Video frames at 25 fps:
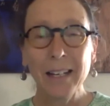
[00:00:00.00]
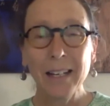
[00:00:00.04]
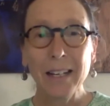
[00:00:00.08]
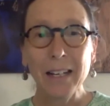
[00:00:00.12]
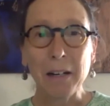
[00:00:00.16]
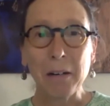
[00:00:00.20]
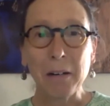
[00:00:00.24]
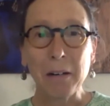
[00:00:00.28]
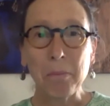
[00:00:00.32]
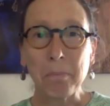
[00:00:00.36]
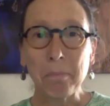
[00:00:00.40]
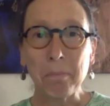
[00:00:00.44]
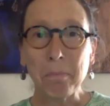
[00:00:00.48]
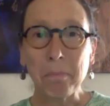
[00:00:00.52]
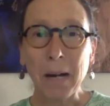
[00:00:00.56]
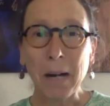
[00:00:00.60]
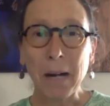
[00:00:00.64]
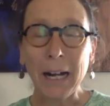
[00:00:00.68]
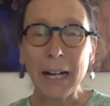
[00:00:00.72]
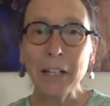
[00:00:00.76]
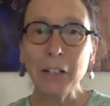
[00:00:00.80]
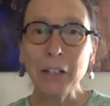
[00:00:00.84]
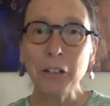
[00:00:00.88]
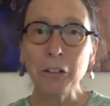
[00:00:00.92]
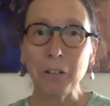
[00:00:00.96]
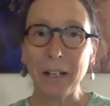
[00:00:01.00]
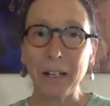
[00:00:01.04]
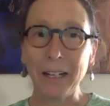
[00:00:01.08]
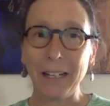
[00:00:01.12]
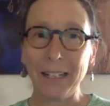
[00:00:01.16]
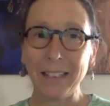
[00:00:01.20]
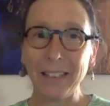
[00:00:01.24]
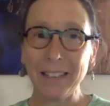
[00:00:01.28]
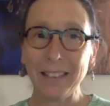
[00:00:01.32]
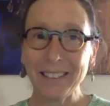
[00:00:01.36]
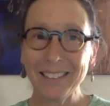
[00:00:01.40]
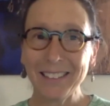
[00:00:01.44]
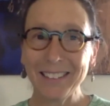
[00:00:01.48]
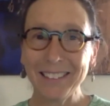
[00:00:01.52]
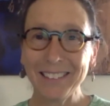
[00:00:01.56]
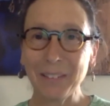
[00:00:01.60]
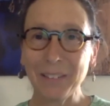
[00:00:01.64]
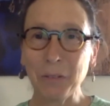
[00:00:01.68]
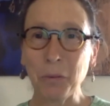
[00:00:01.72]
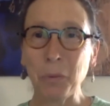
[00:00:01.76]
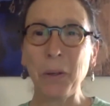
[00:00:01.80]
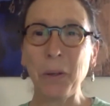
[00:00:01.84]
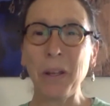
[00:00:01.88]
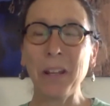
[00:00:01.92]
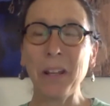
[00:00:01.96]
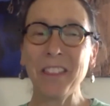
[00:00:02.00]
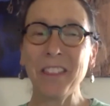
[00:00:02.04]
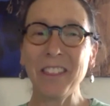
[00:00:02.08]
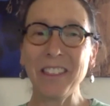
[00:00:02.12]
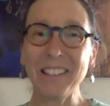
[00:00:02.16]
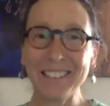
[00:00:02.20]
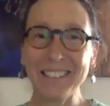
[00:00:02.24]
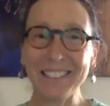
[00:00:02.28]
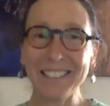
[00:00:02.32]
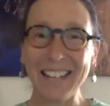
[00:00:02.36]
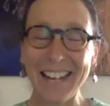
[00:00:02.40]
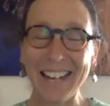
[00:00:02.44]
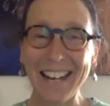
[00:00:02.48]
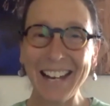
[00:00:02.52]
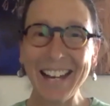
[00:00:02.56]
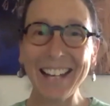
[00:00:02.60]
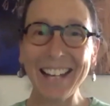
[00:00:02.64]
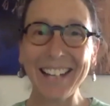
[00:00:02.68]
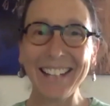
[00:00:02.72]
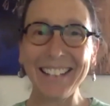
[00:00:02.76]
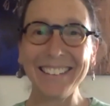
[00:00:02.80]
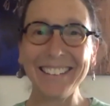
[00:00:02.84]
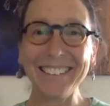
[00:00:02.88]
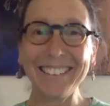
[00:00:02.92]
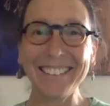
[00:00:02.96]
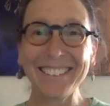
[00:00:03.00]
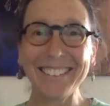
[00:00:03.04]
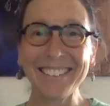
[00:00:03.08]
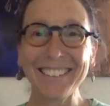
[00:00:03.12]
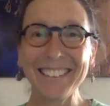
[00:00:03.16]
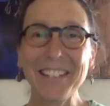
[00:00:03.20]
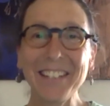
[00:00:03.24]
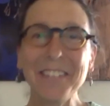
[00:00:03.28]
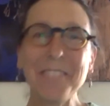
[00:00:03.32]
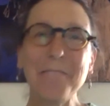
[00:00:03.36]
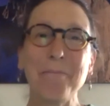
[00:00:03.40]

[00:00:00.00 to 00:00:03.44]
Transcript: migrate with the tides